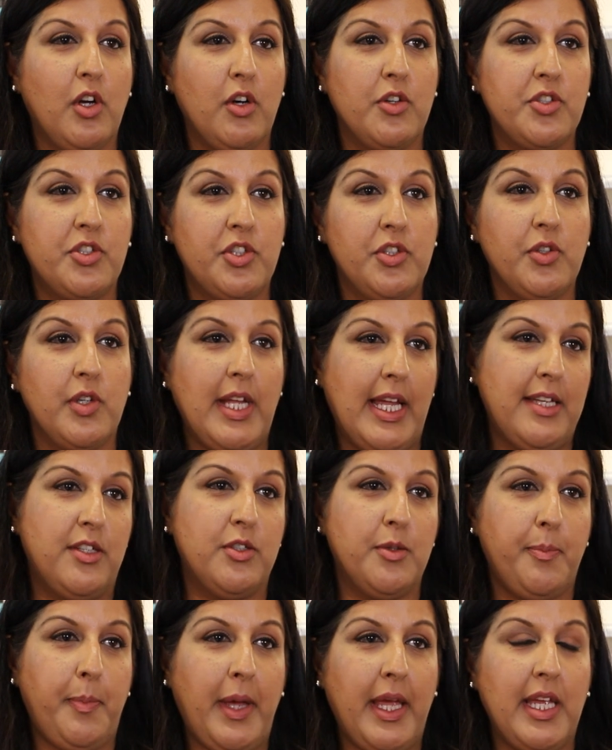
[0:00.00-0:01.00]
cost you'll end
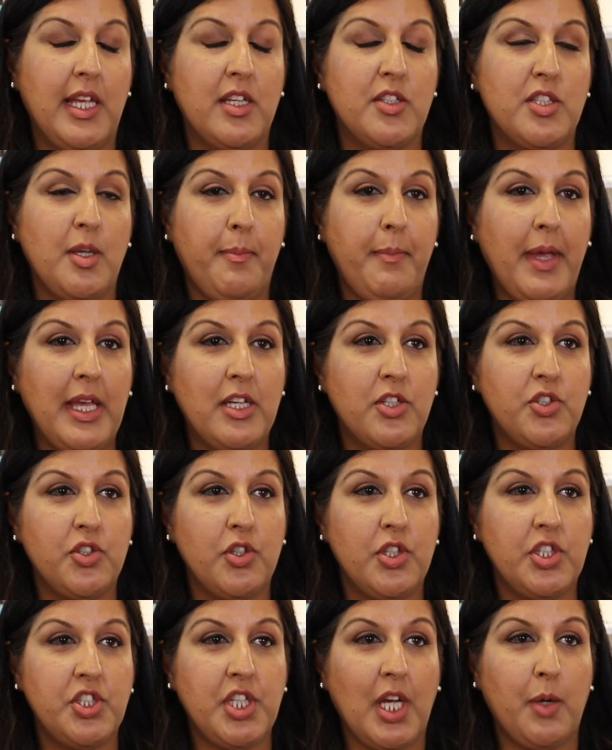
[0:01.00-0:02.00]
up paying, so make
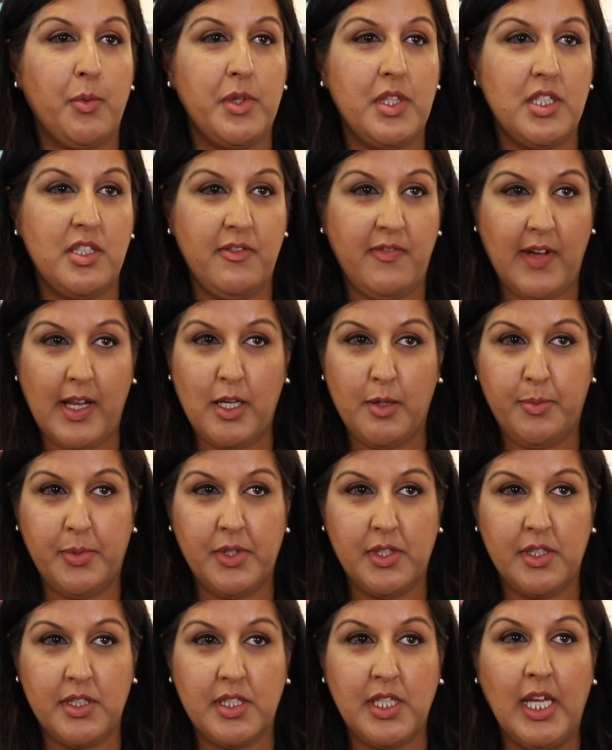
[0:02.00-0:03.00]
sure you check with the
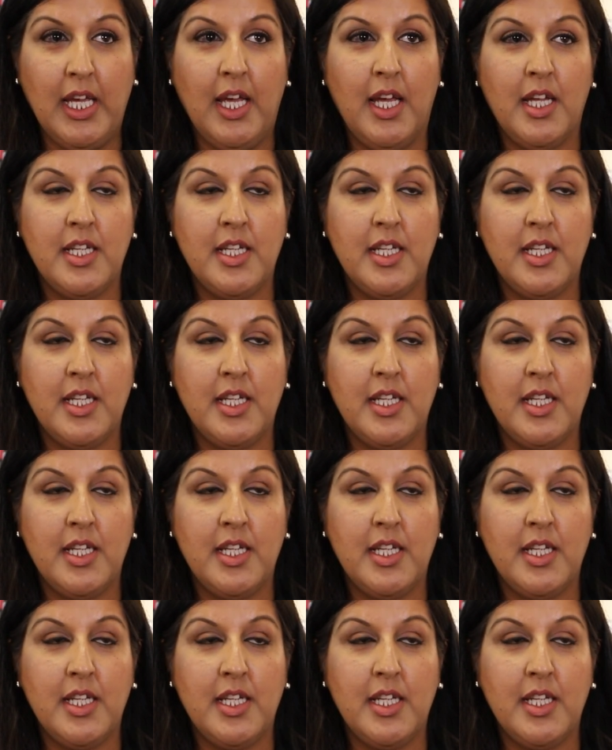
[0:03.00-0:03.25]
developers